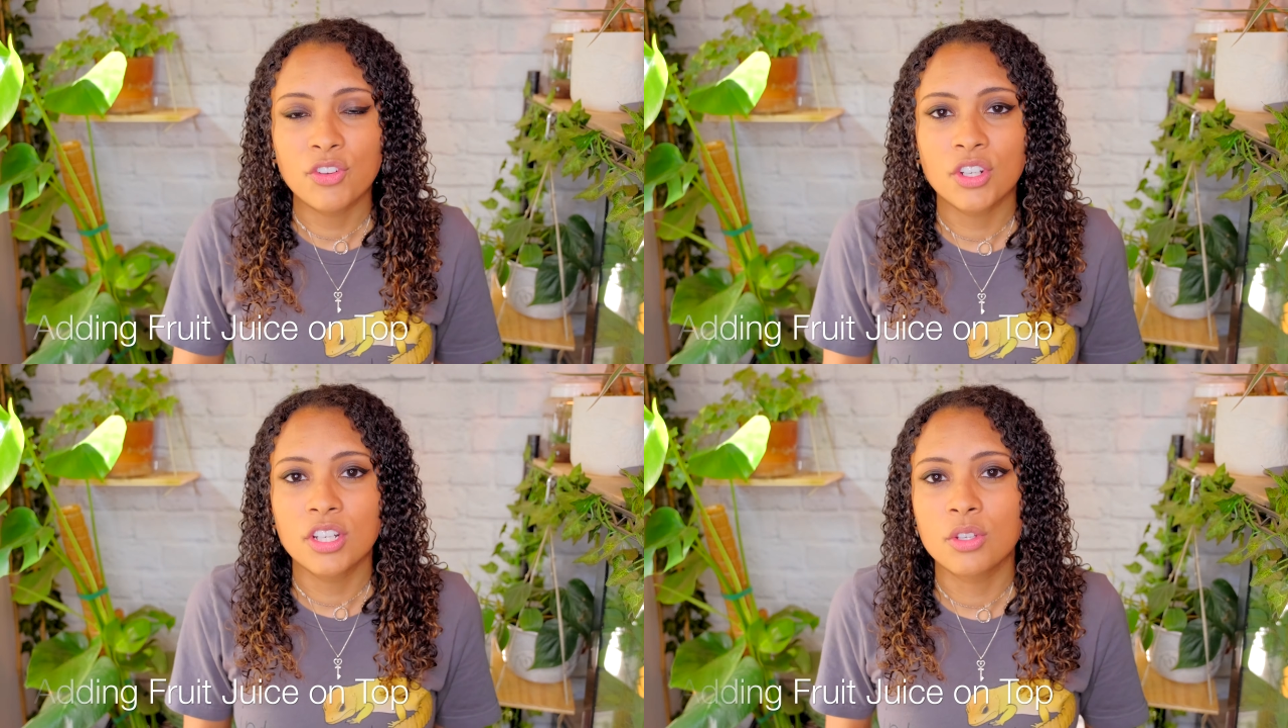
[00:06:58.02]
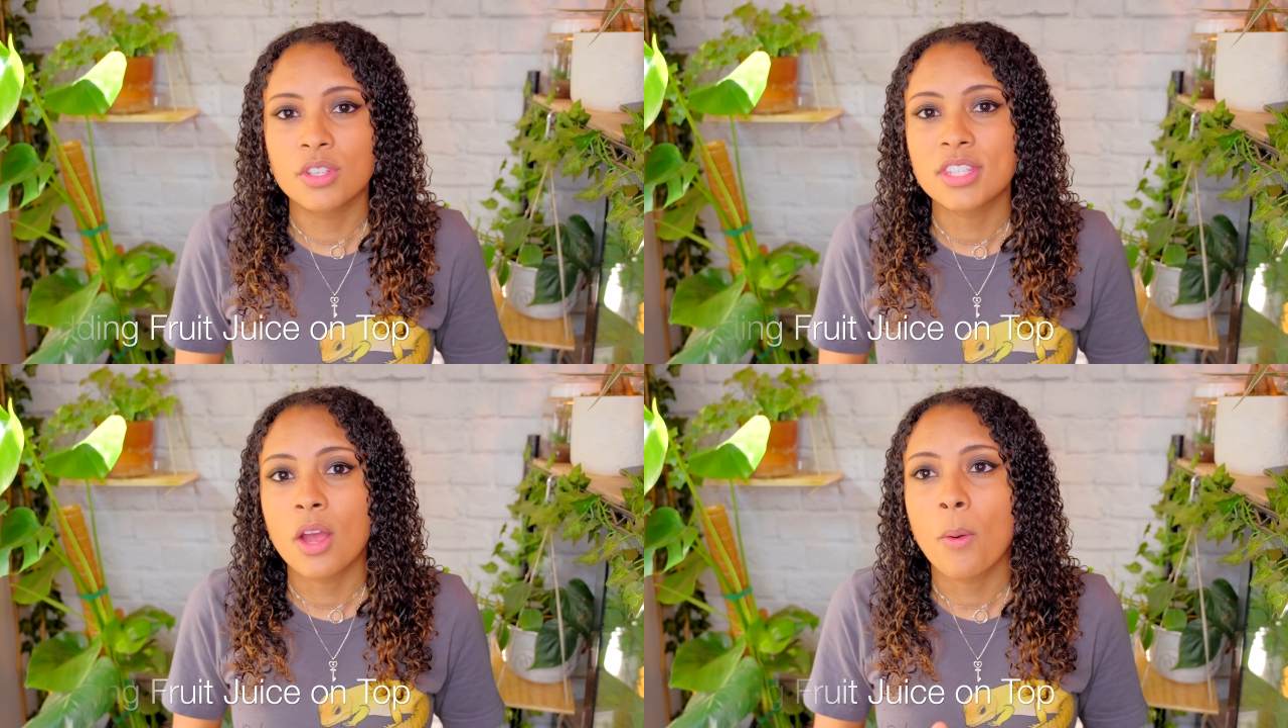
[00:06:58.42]
you're gonna do
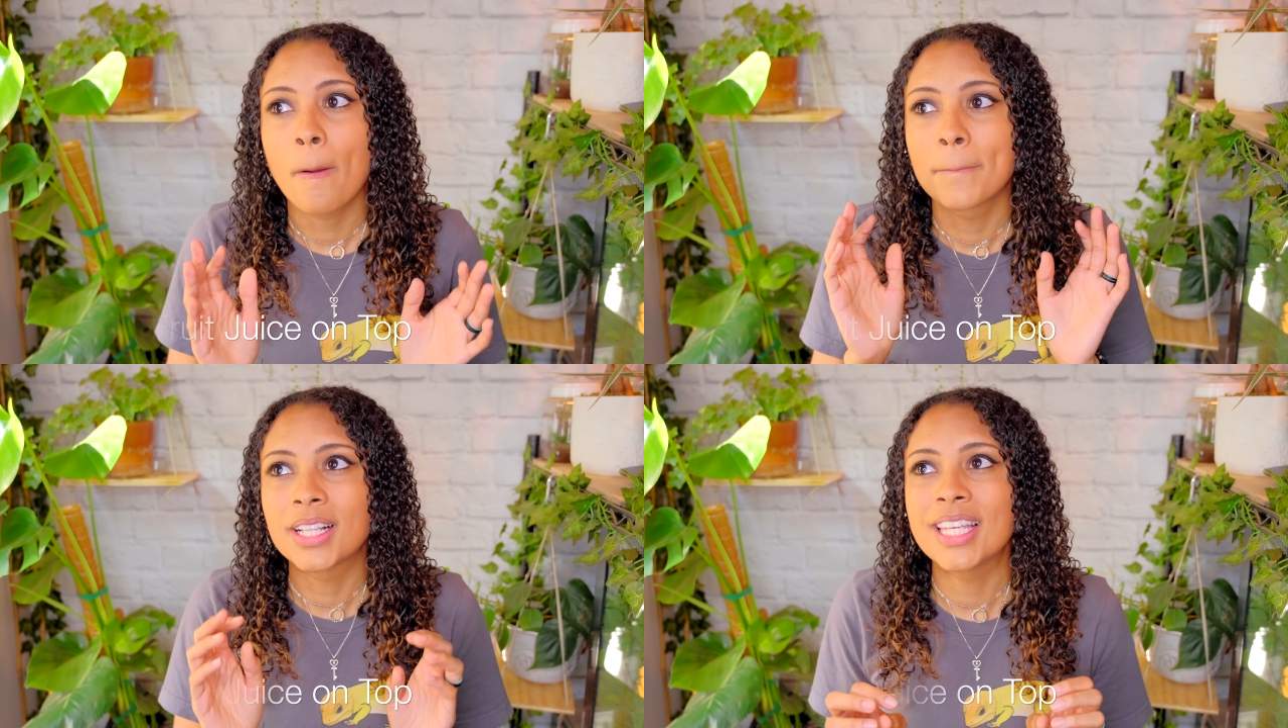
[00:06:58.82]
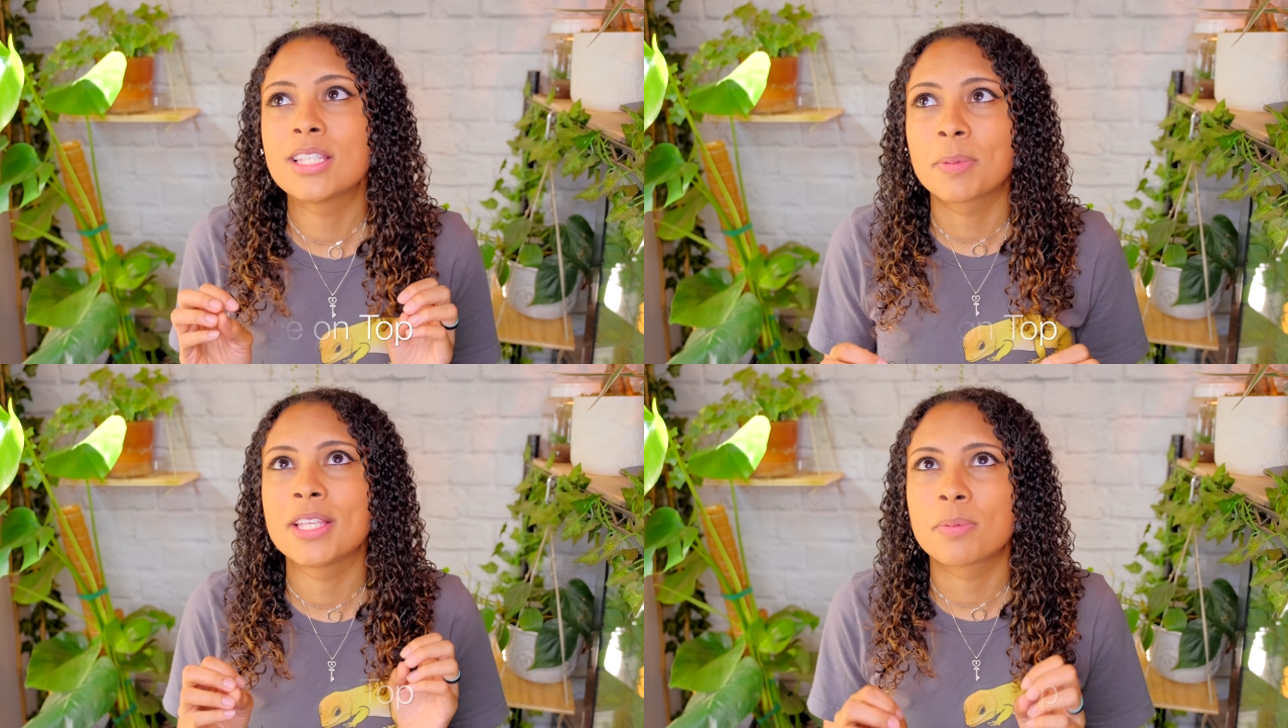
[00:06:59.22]
this though, please,
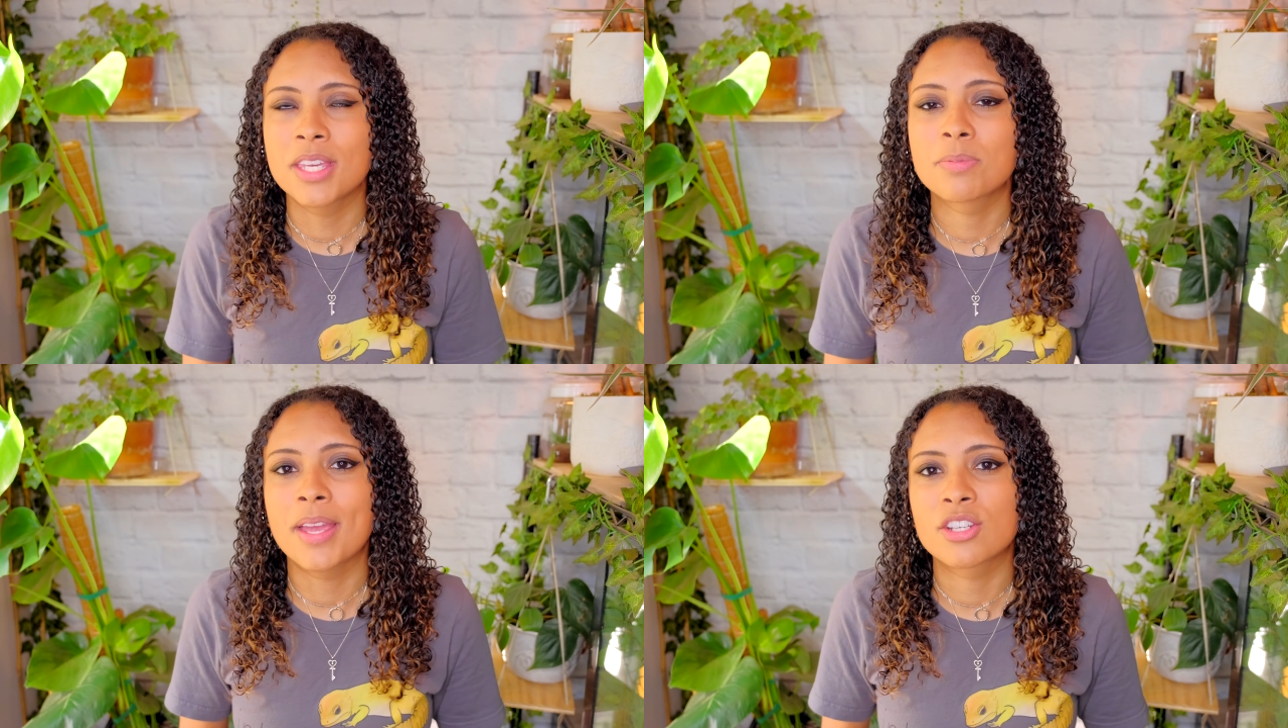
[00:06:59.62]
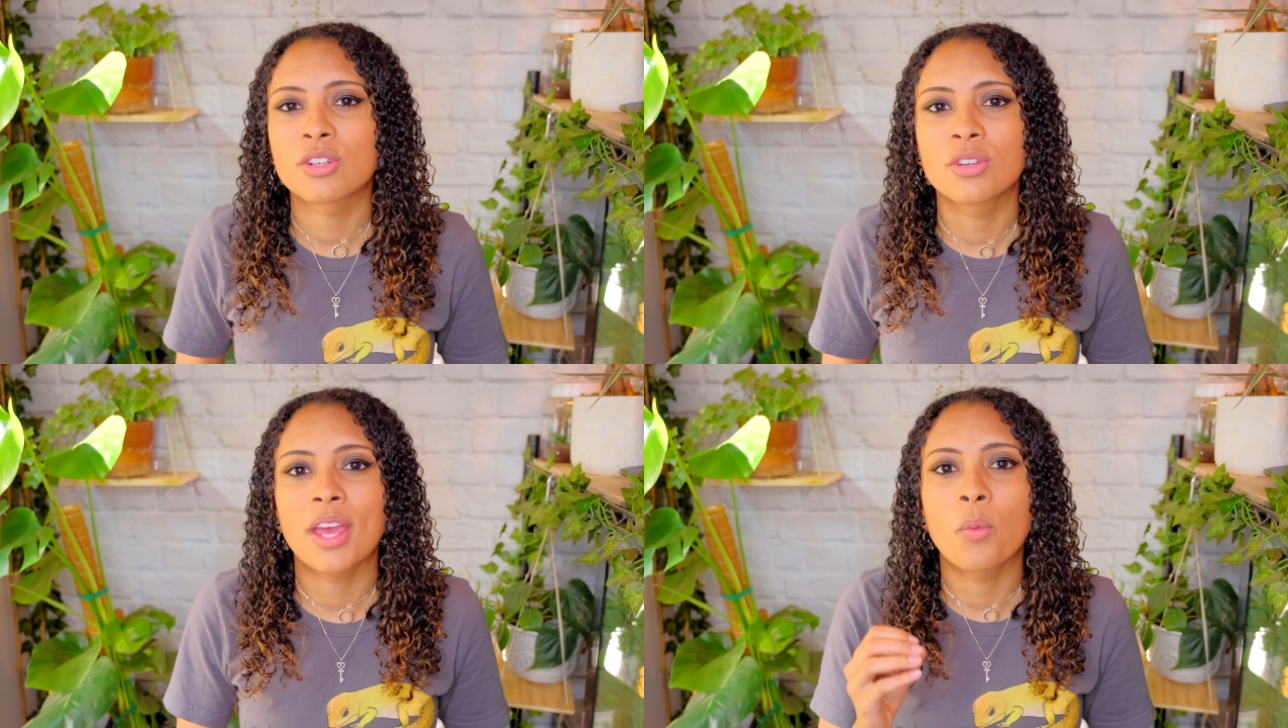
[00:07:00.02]
please, please make
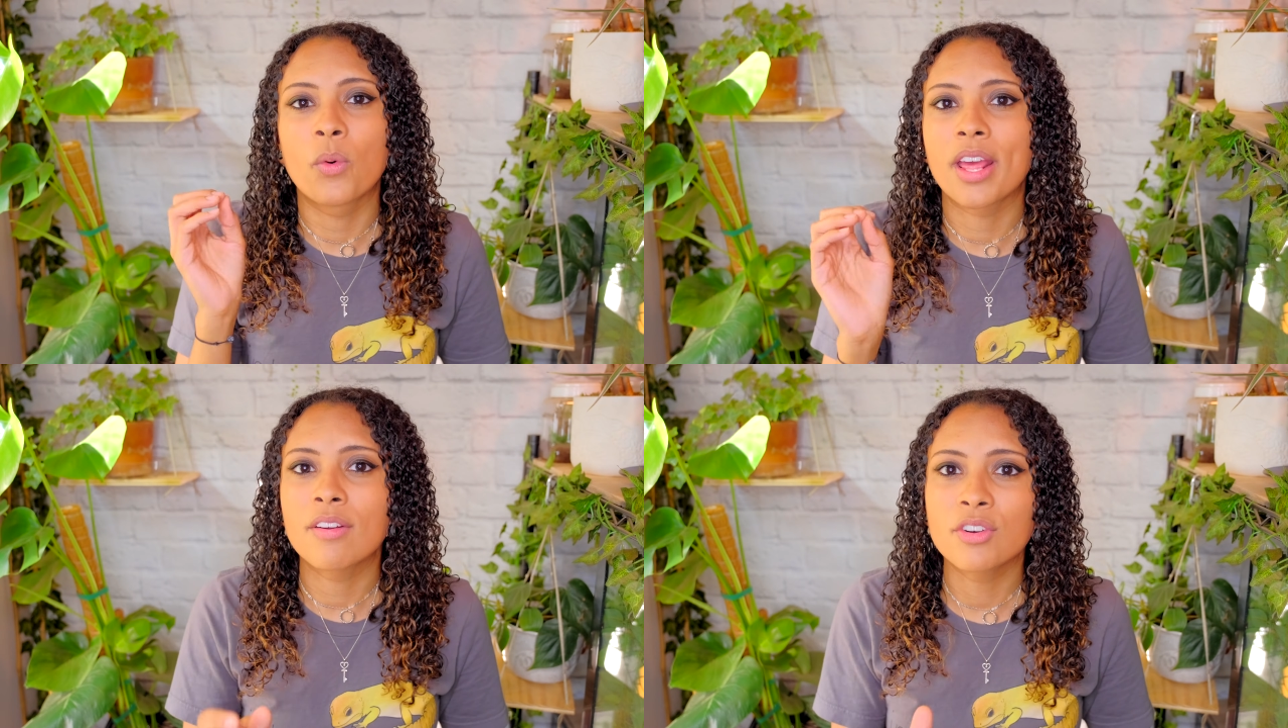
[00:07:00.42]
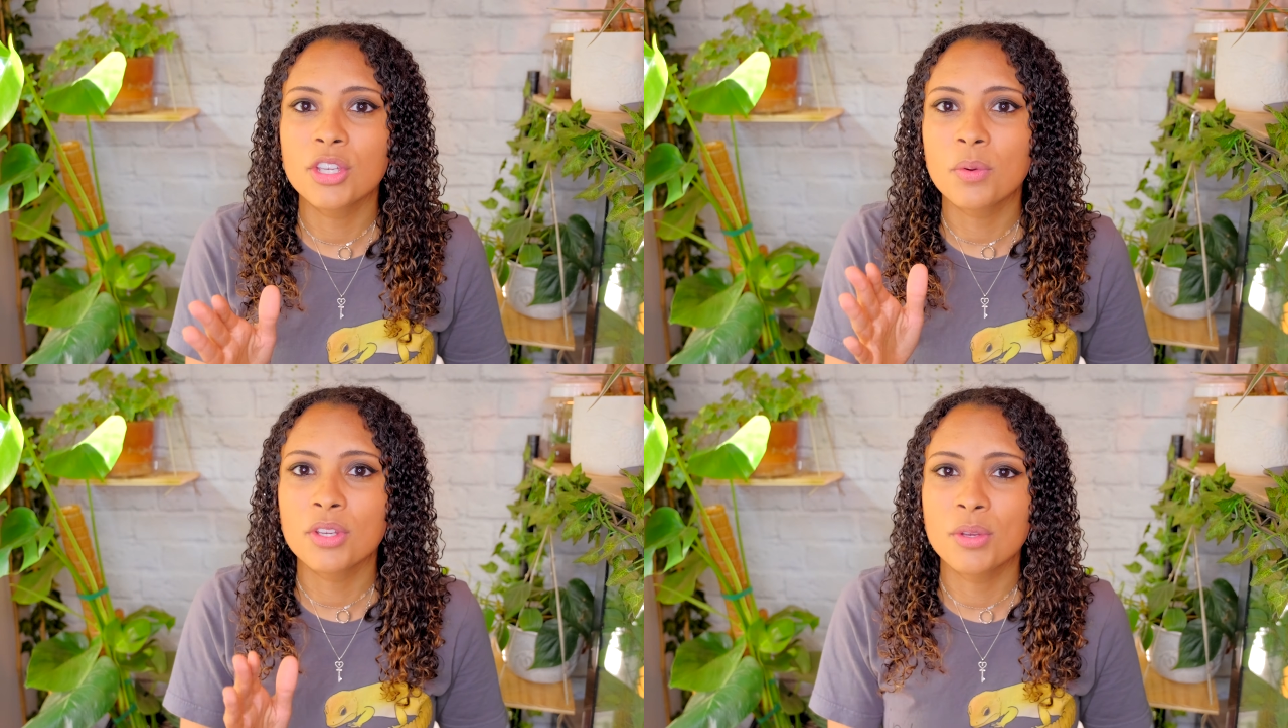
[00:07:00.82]
sure that whatever
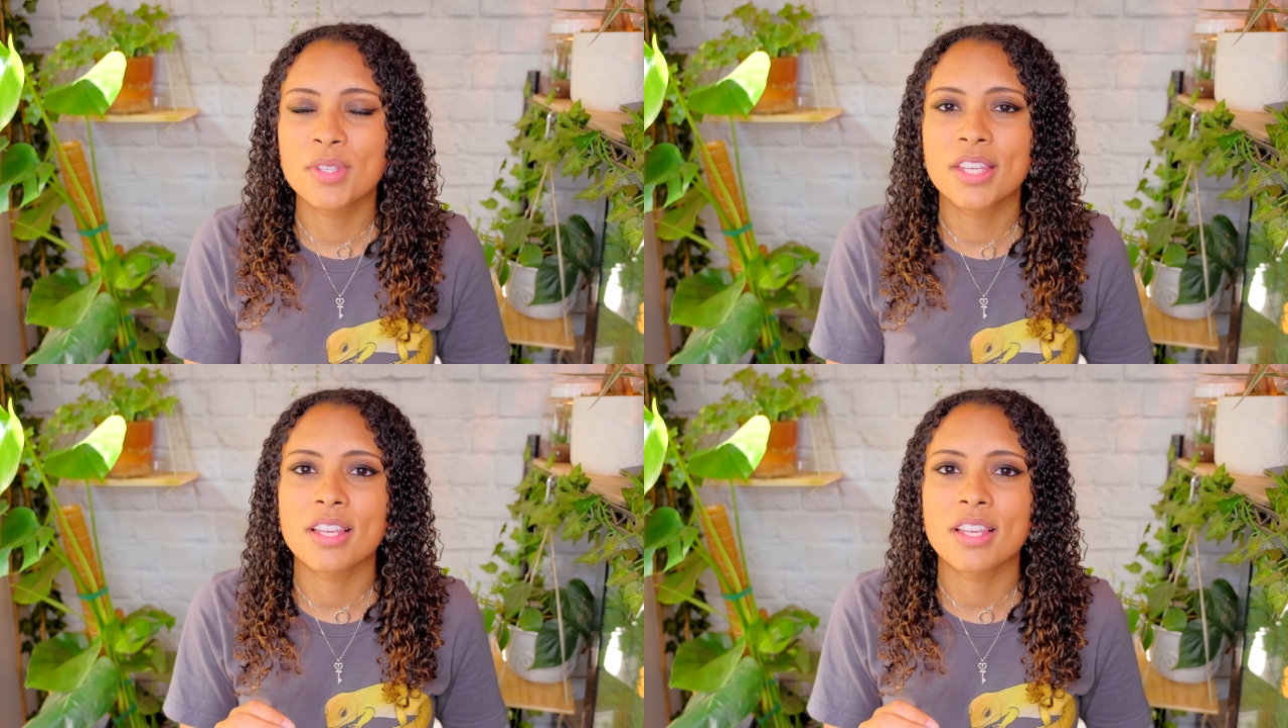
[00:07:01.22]
you are using is